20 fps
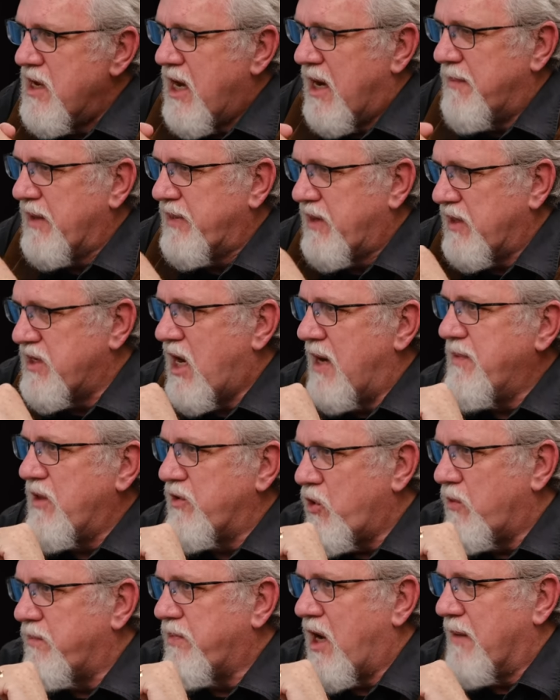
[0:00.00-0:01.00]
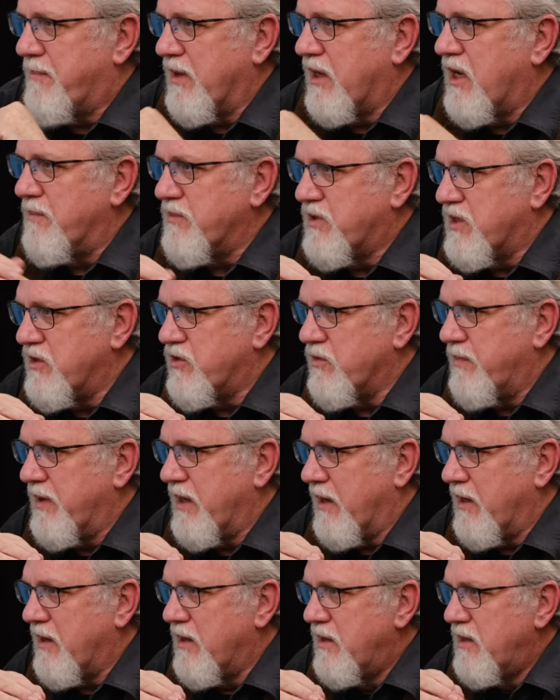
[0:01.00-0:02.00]
about the time the Topkapi comes into
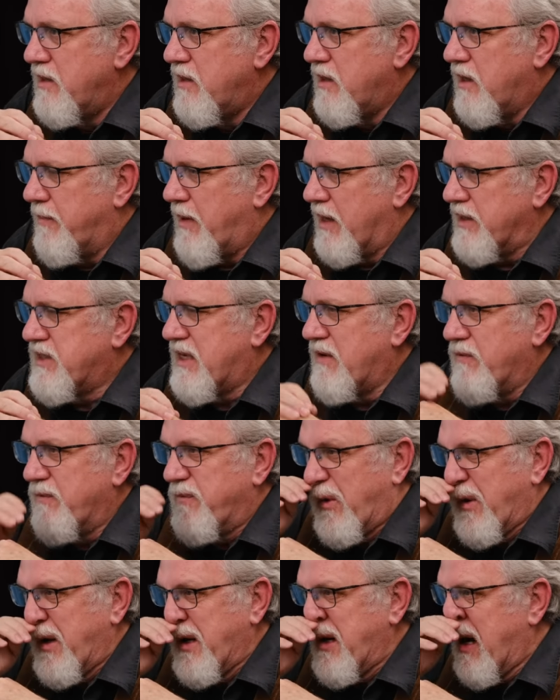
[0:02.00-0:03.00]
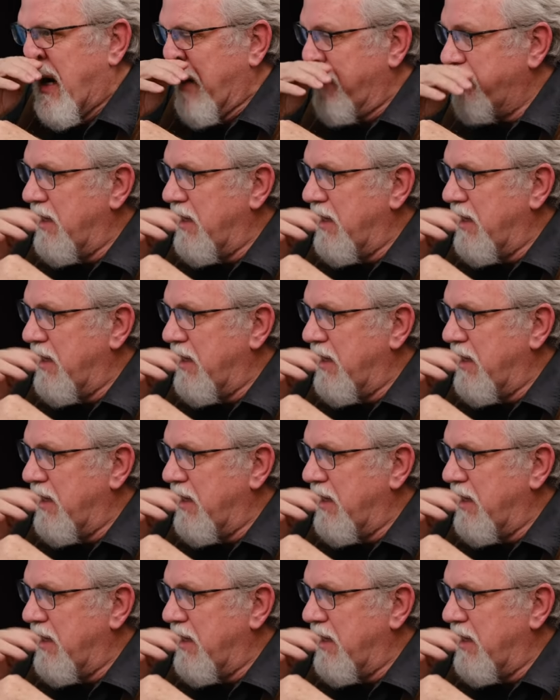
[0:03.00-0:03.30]
being, about 749,